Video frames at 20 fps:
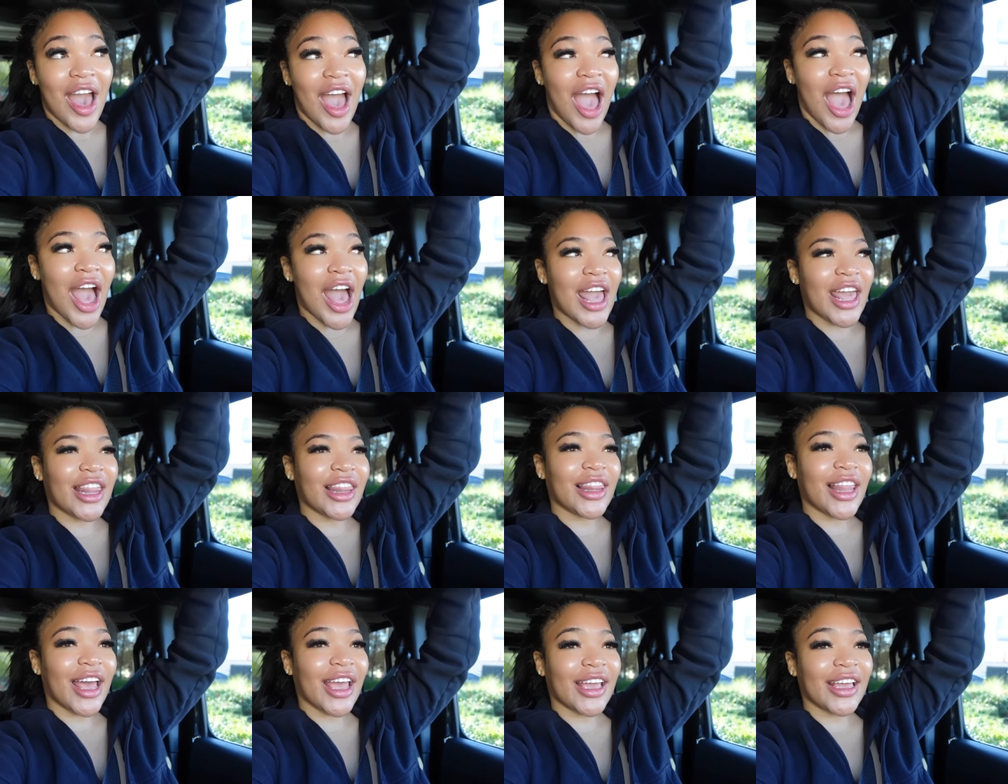
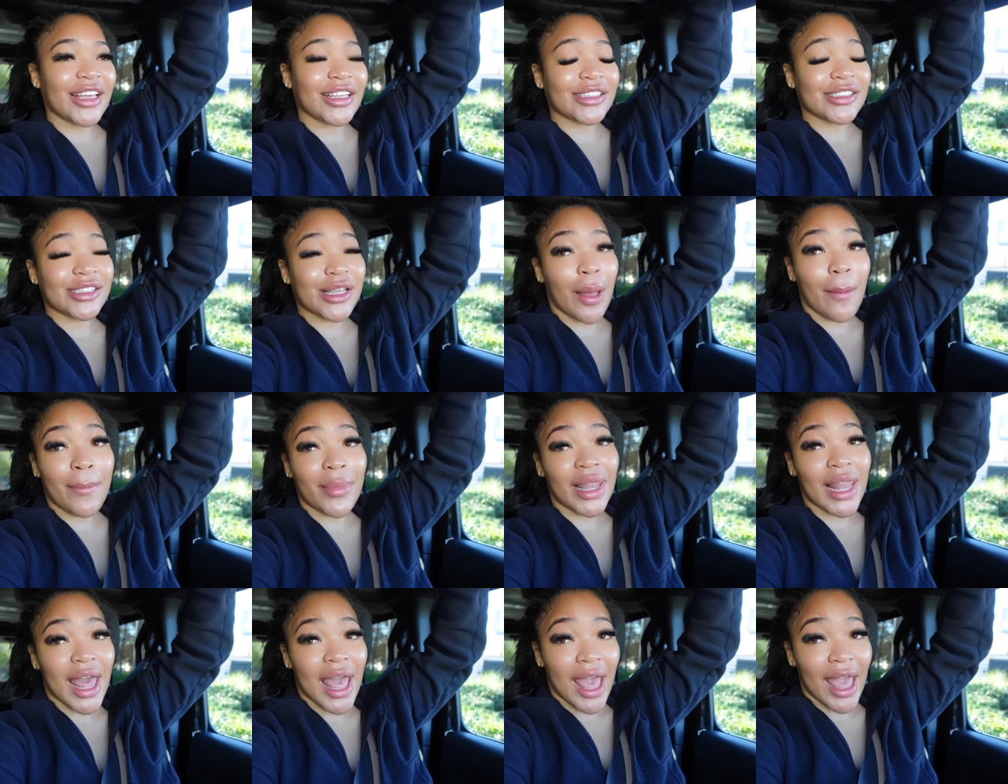highlights
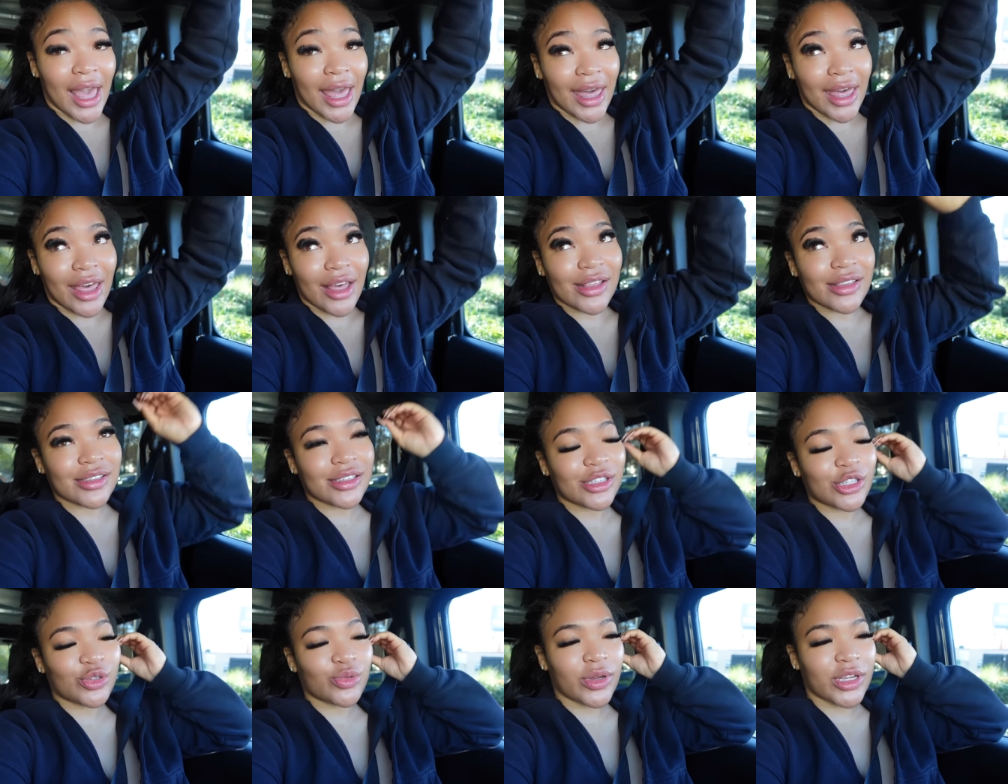black
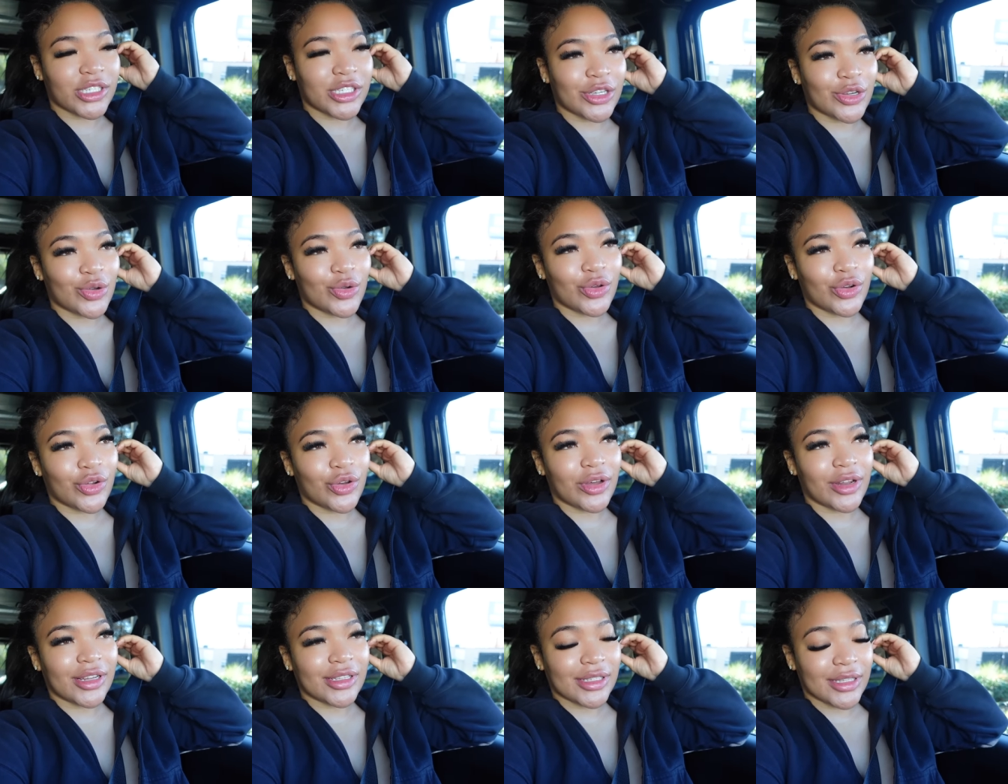situation going
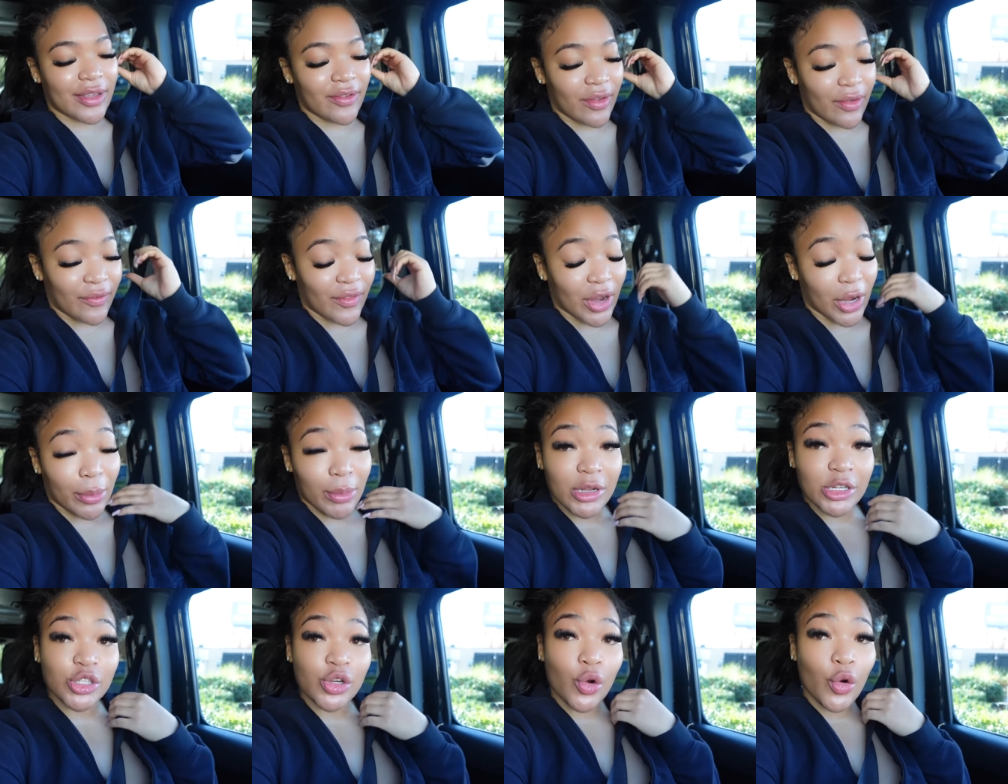on it's giving very
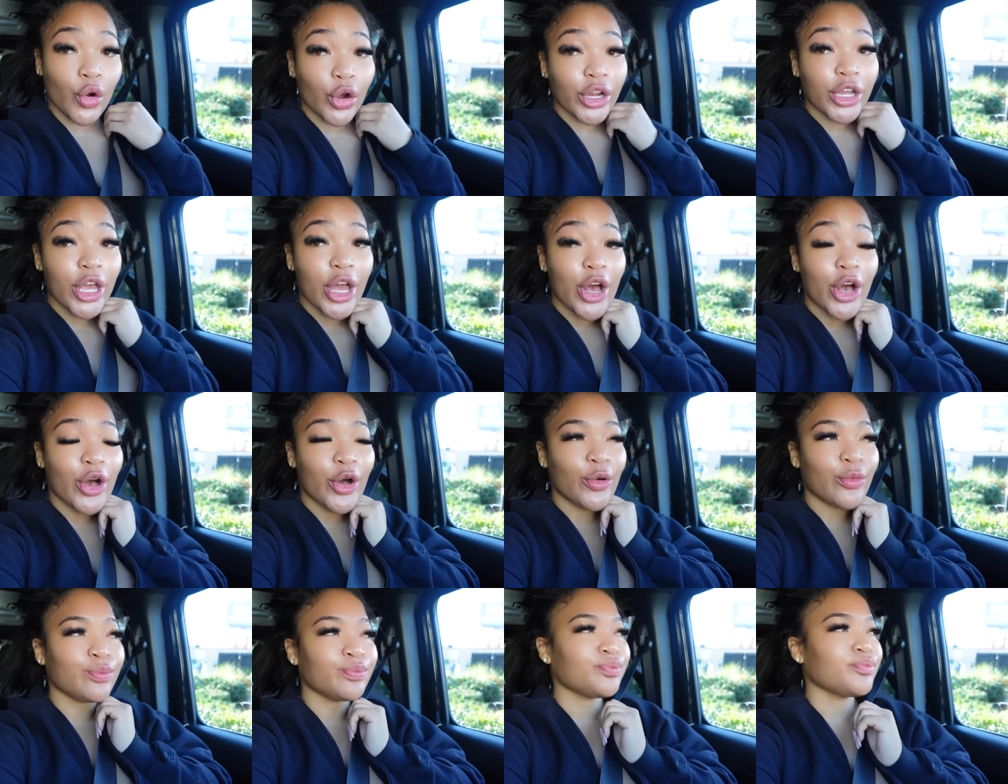much
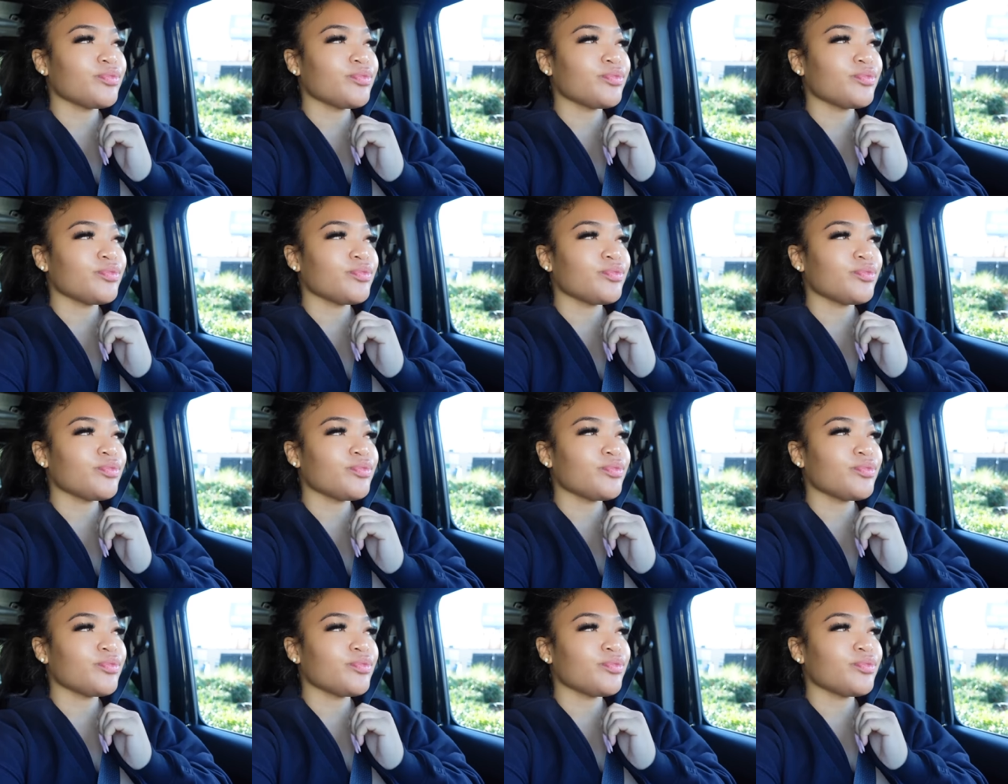oreo